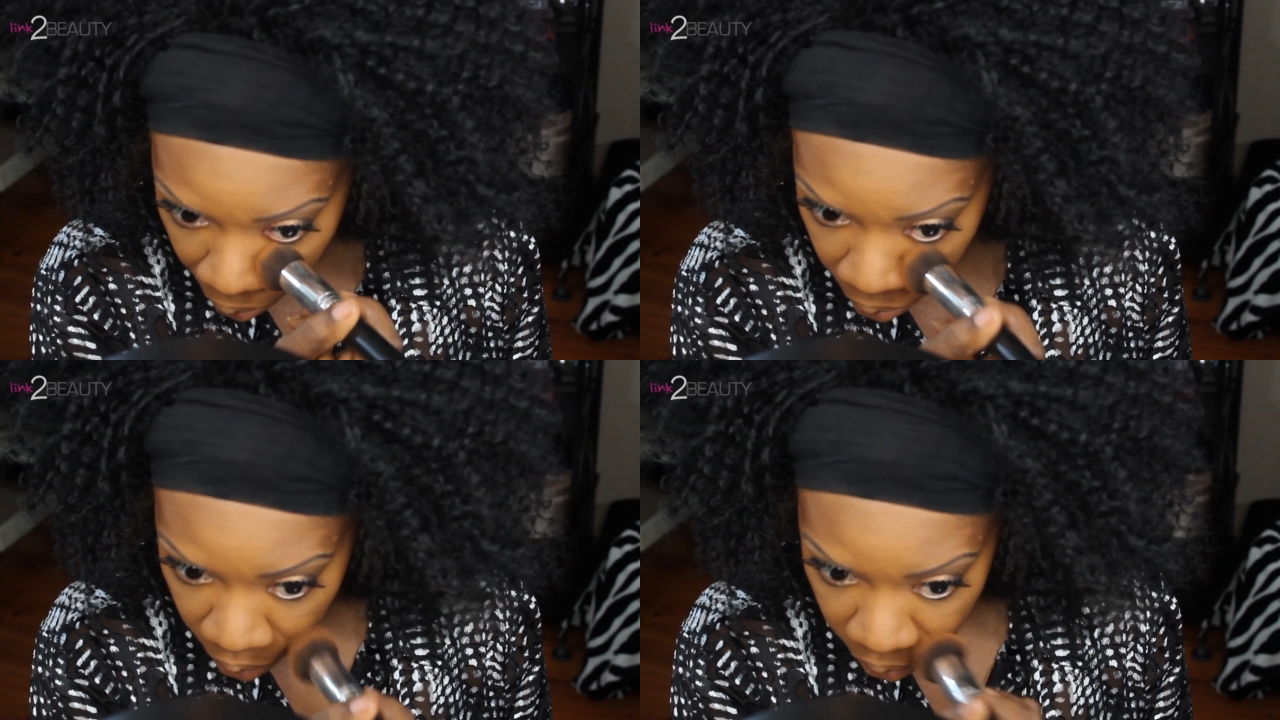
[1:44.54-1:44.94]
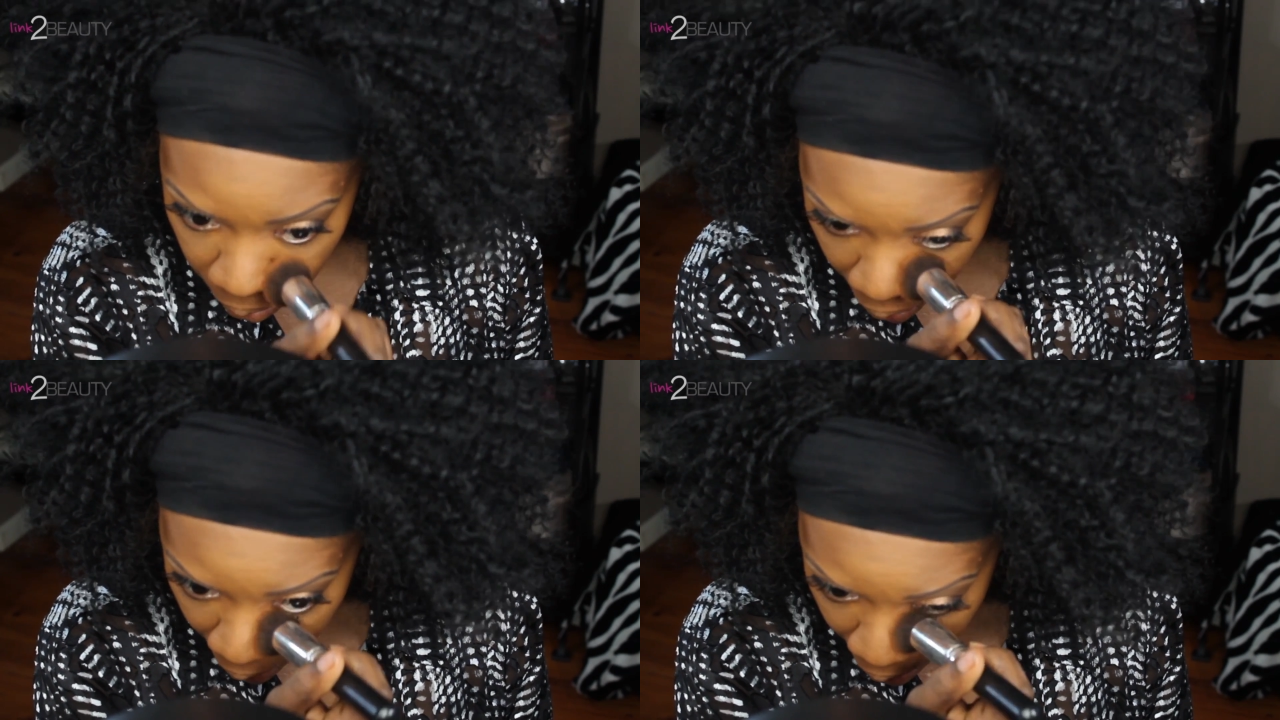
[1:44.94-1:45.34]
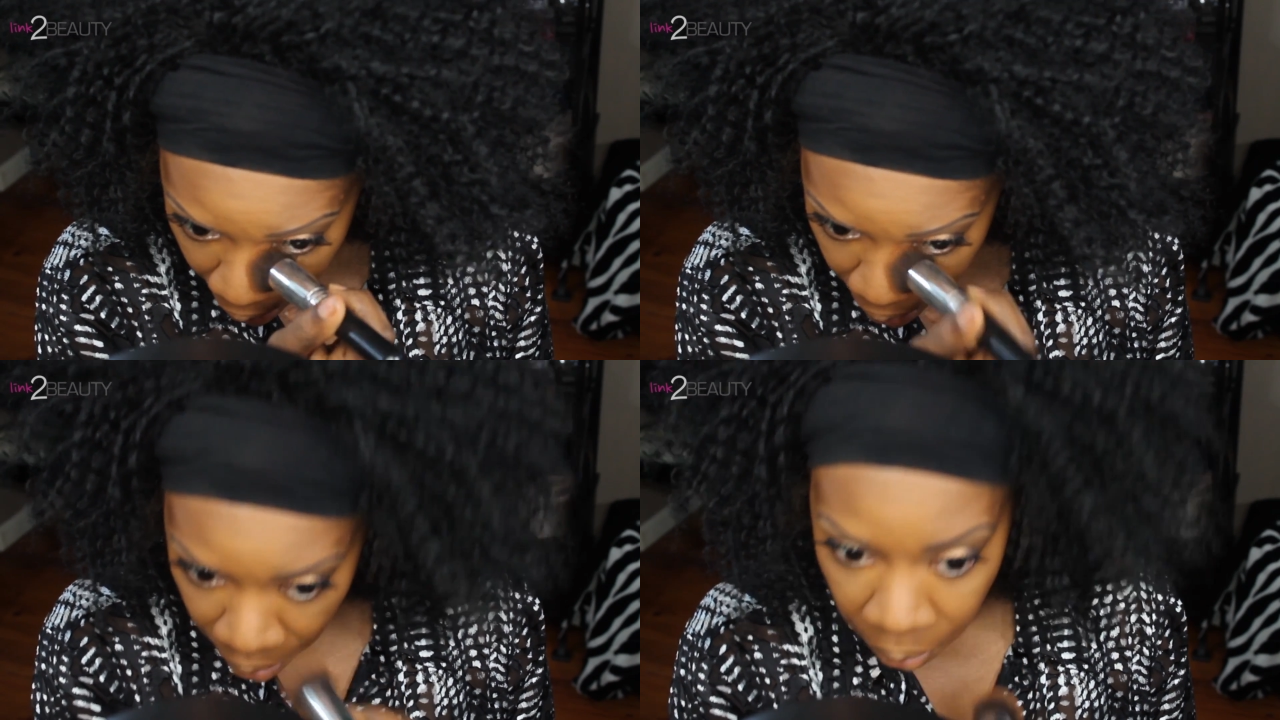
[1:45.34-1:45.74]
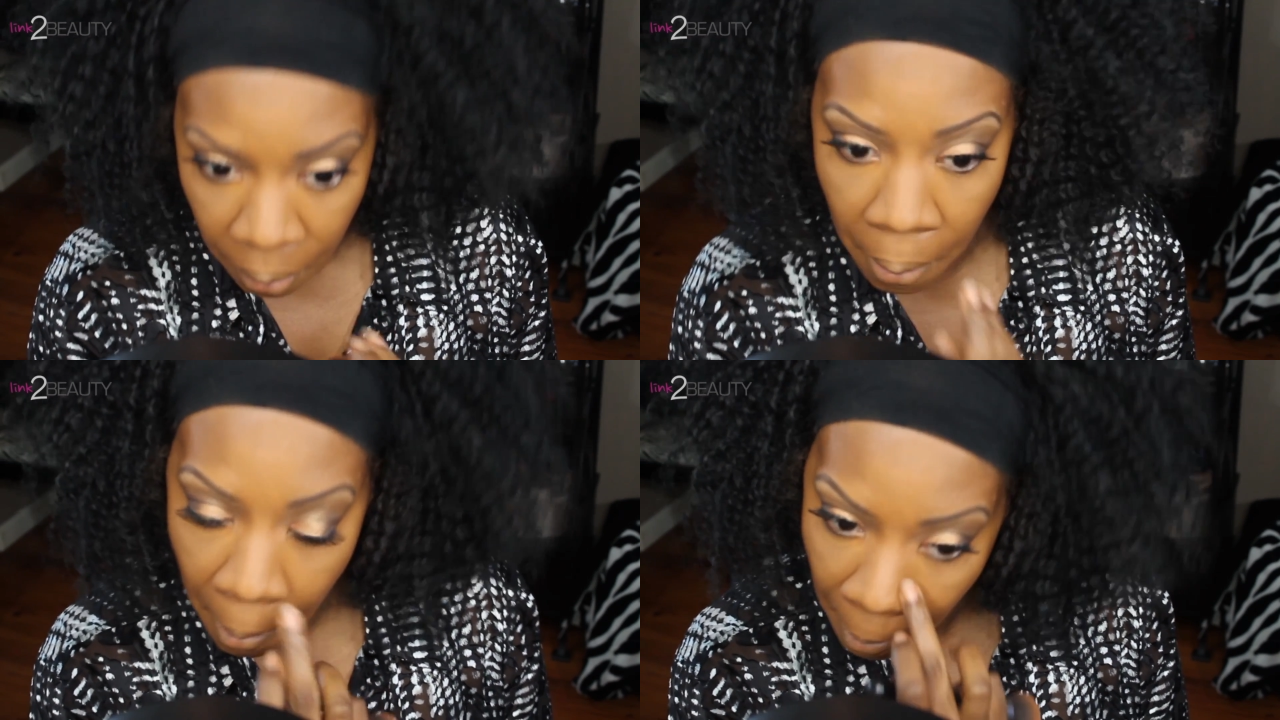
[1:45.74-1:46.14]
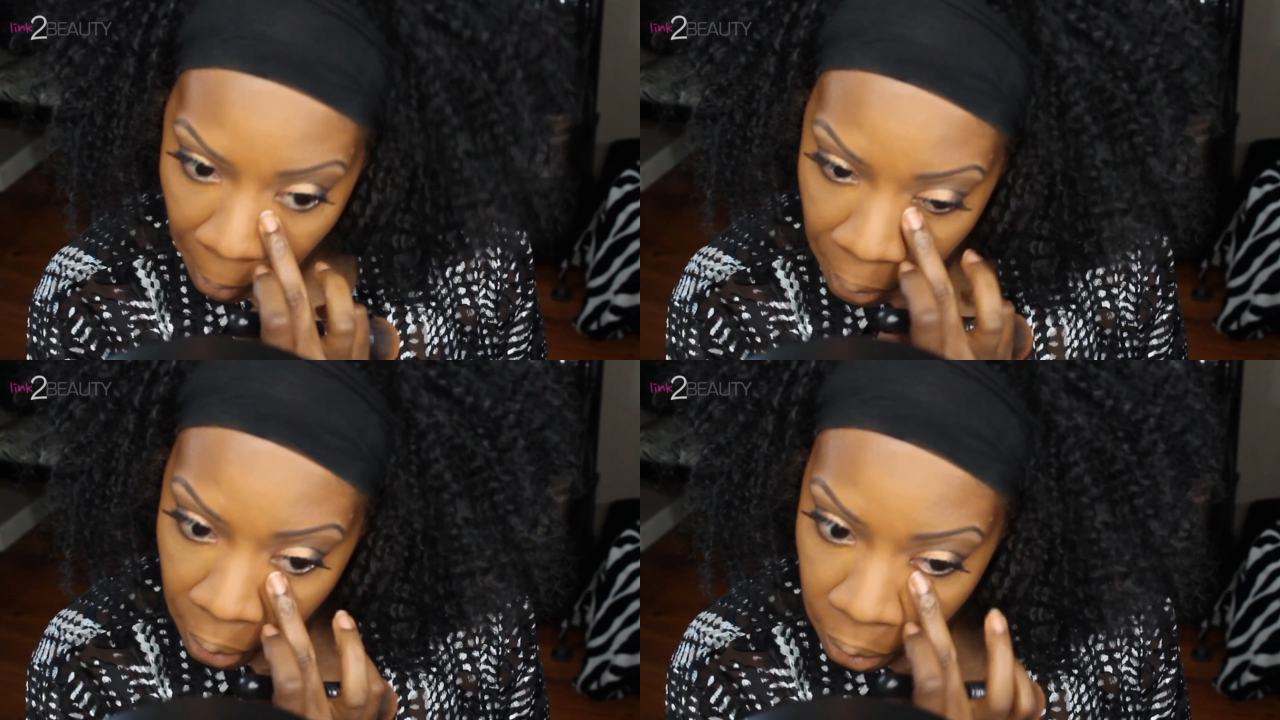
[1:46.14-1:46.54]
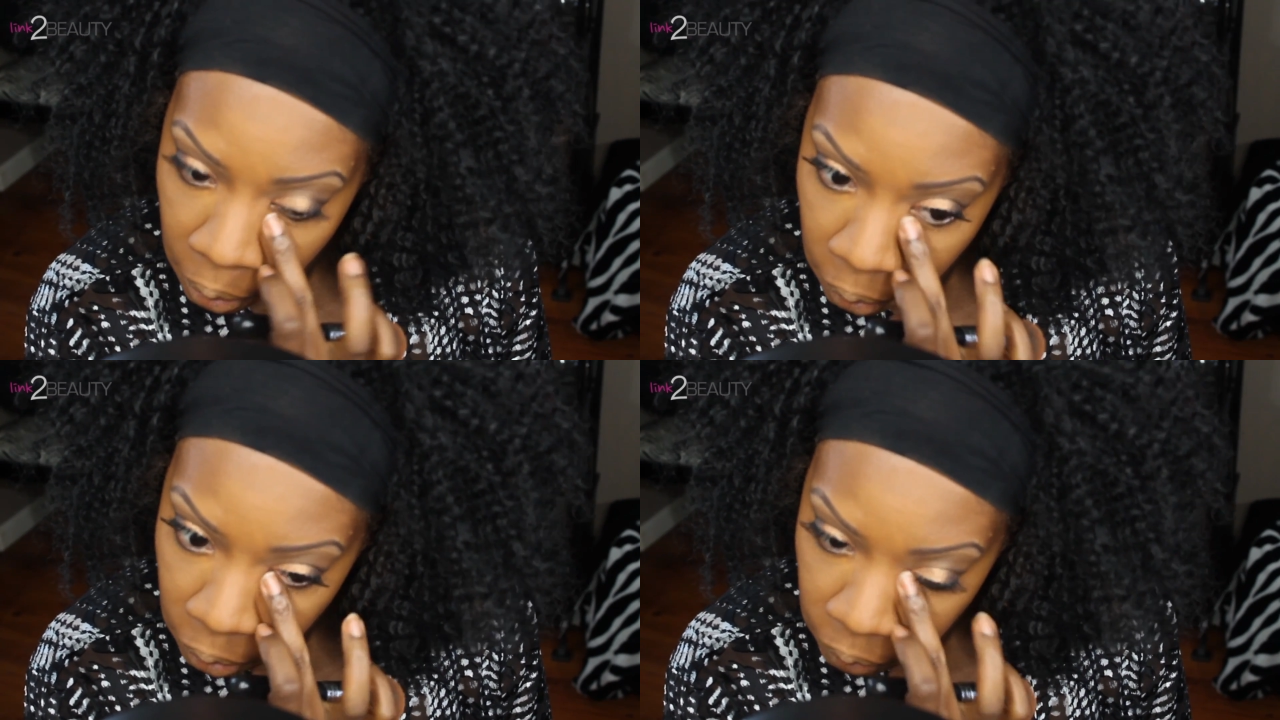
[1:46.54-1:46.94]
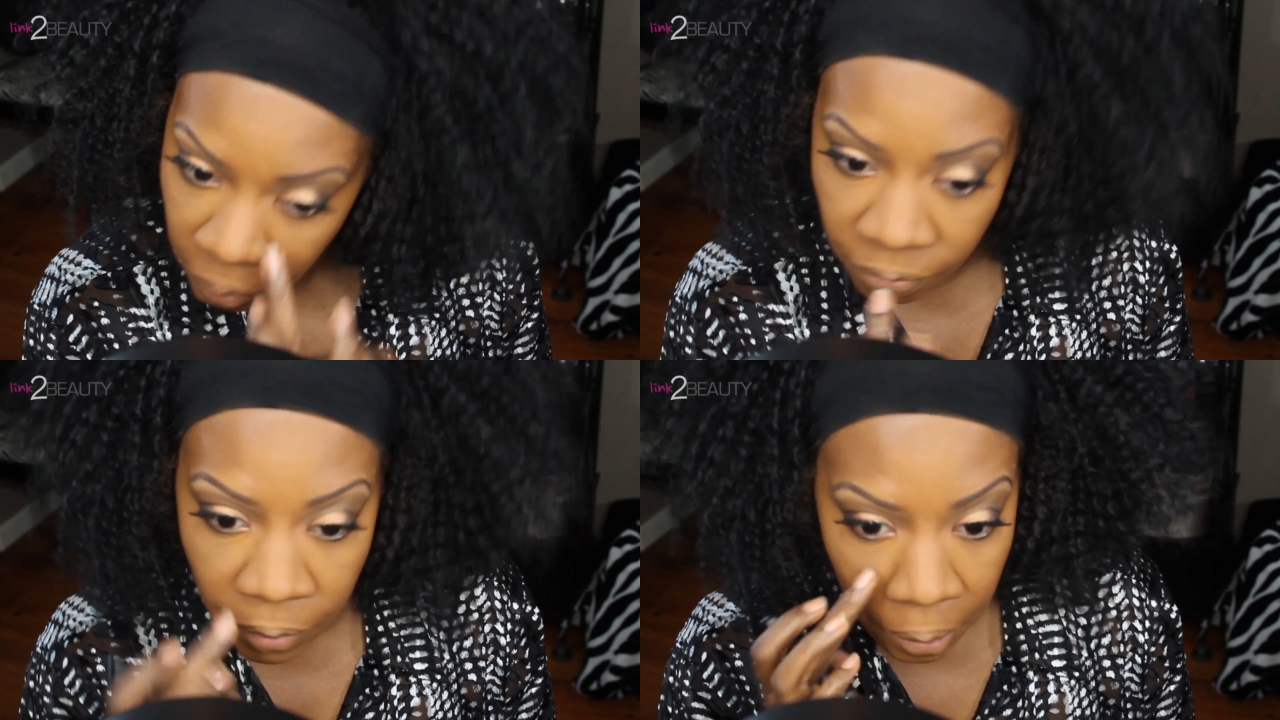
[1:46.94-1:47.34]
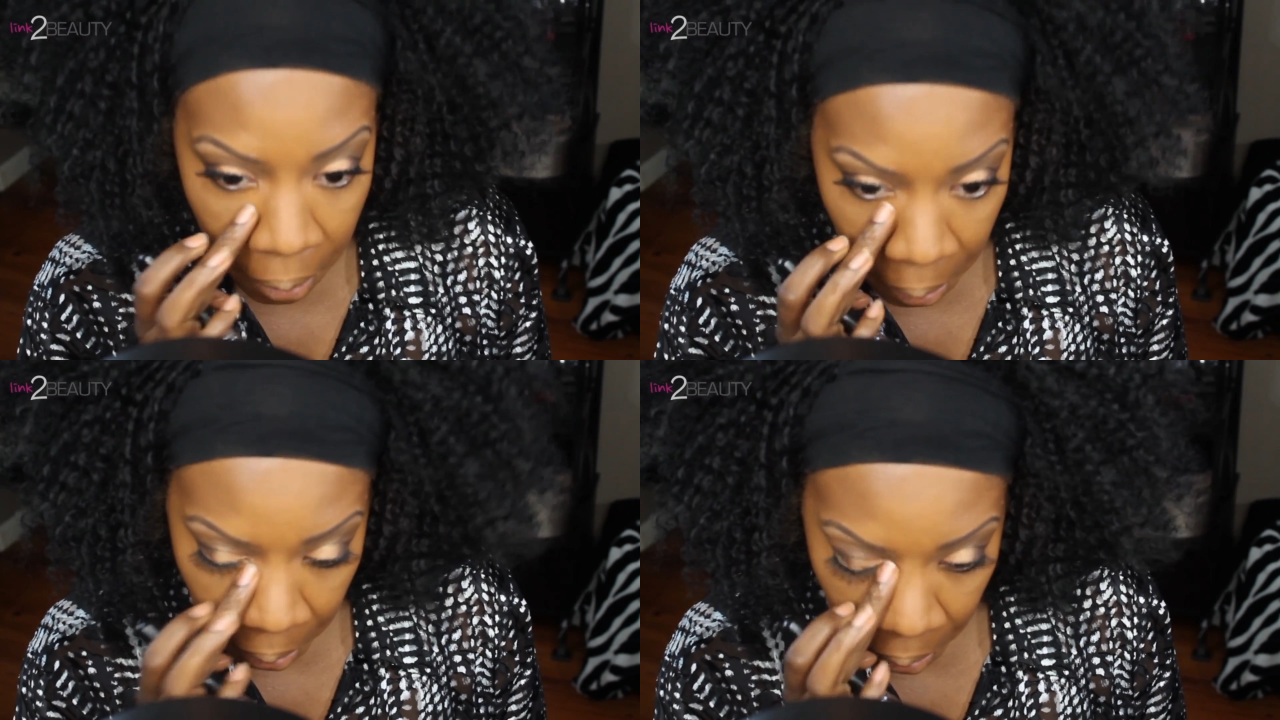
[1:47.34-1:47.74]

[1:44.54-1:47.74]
Get under that eye there. It's my finger.